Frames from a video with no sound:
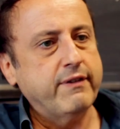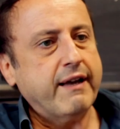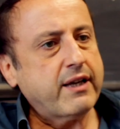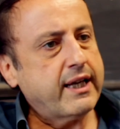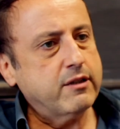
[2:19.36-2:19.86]
the
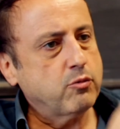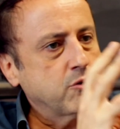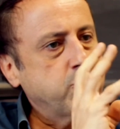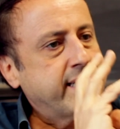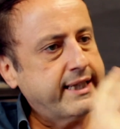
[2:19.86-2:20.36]
other hand,
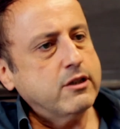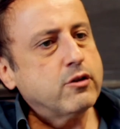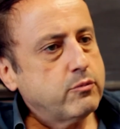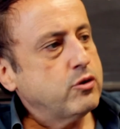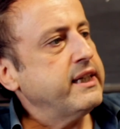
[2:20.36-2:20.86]
what we can
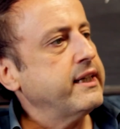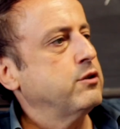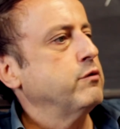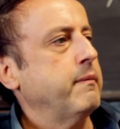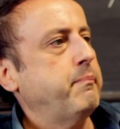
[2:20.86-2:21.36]
communicate
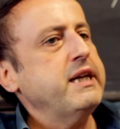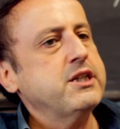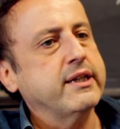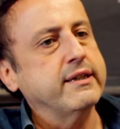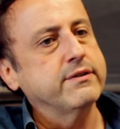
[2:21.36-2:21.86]
to the
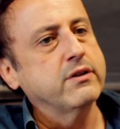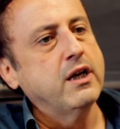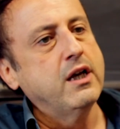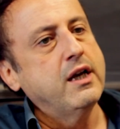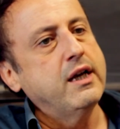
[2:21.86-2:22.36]
patients
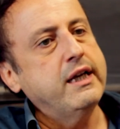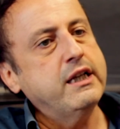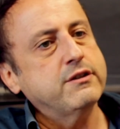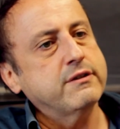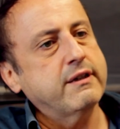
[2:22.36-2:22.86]

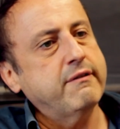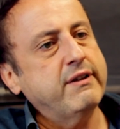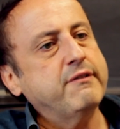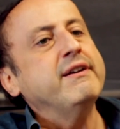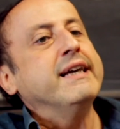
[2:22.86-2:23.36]
is
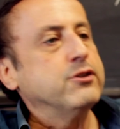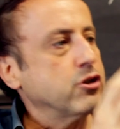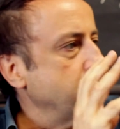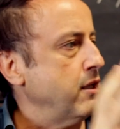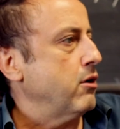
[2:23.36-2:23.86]
that they are
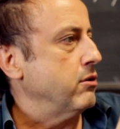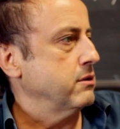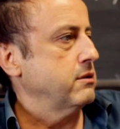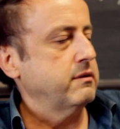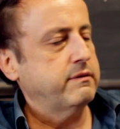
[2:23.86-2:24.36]
not alone,
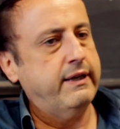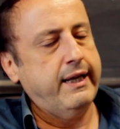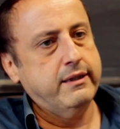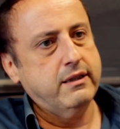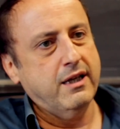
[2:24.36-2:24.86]

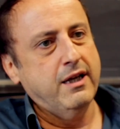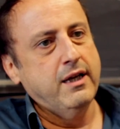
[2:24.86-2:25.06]
that